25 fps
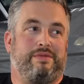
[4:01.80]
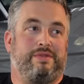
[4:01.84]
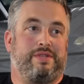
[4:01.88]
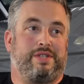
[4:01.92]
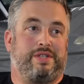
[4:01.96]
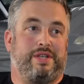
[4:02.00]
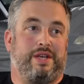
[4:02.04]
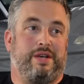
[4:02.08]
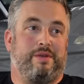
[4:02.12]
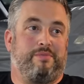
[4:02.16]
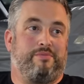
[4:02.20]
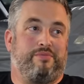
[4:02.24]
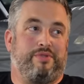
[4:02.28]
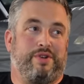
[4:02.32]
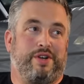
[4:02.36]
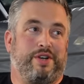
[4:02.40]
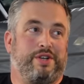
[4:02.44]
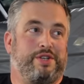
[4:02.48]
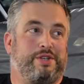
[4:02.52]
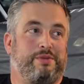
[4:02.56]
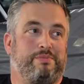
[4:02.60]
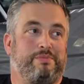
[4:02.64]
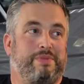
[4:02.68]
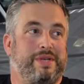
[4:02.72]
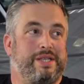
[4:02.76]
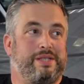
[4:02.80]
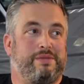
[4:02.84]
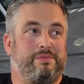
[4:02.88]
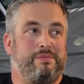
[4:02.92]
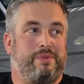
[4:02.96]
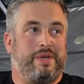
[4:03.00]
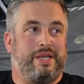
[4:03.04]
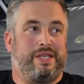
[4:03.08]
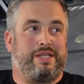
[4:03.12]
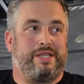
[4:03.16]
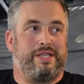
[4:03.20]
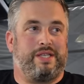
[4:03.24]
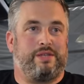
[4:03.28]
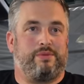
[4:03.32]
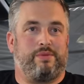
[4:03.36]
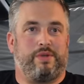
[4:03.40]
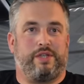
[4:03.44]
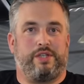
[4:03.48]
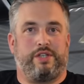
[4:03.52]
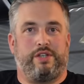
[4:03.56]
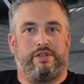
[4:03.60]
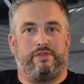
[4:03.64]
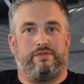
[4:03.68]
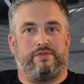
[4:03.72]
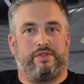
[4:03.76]
certain production bits and pieces,
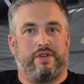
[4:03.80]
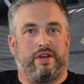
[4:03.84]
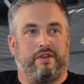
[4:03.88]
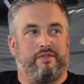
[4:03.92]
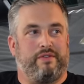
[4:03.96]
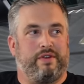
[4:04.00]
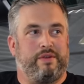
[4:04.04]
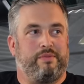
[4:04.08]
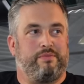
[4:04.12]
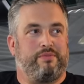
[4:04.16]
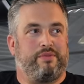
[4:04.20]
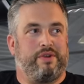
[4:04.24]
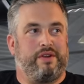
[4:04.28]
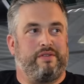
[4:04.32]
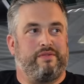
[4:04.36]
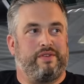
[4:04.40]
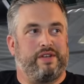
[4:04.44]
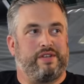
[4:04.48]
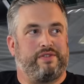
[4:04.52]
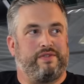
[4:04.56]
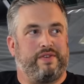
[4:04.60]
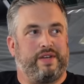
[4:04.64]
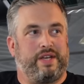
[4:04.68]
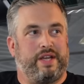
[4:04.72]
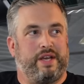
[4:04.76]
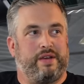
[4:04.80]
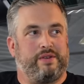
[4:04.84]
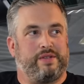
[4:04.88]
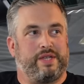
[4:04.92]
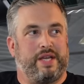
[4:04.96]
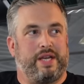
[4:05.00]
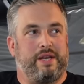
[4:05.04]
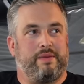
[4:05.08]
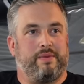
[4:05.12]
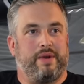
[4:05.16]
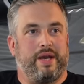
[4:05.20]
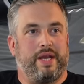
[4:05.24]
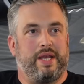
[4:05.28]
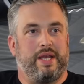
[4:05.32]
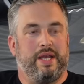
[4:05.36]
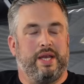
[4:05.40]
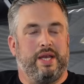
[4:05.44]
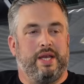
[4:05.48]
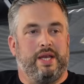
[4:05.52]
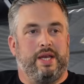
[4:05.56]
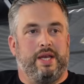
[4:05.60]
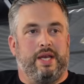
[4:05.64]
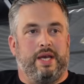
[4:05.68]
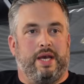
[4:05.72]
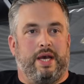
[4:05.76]
which you've covered in previous videos anyway.
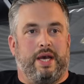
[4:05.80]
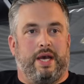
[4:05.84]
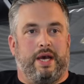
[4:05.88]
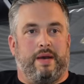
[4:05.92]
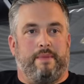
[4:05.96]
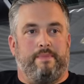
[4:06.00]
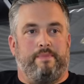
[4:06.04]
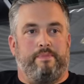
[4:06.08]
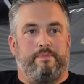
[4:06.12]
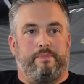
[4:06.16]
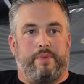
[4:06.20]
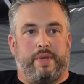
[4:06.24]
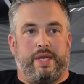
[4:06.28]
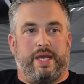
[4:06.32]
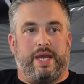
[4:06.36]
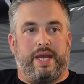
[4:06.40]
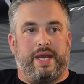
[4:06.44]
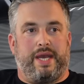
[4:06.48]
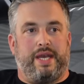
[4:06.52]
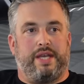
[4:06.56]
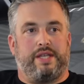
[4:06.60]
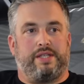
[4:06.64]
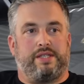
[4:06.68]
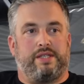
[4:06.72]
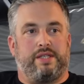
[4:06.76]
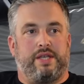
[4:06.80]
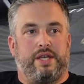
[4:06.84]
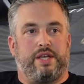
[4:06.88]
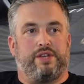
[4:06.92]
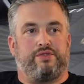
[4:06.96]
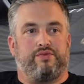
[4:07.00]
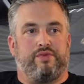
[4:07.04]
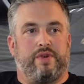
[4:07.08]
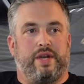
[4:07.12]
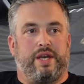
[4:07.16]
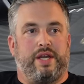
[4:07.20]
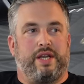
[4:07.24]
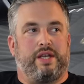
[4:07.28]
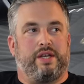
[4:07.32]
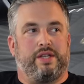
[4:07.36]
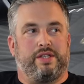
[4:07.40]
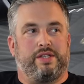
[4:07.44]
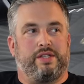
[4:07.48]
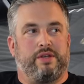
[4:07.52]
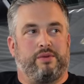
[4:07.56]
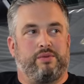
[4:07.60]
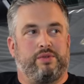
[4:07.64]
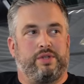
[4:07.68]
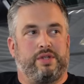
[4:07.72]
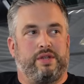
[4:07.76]
But yeah, it's really
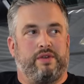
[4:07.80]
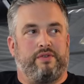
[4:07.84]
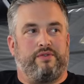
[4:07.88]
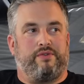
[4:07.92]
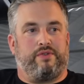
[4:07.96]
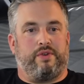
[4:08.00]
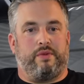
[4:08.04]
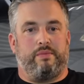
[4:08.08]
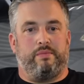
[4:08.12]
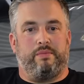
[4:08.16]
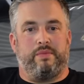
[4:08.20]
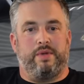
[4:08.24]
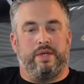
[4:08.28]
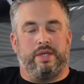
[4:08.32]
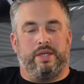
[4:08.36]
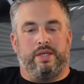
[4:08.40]
consultative from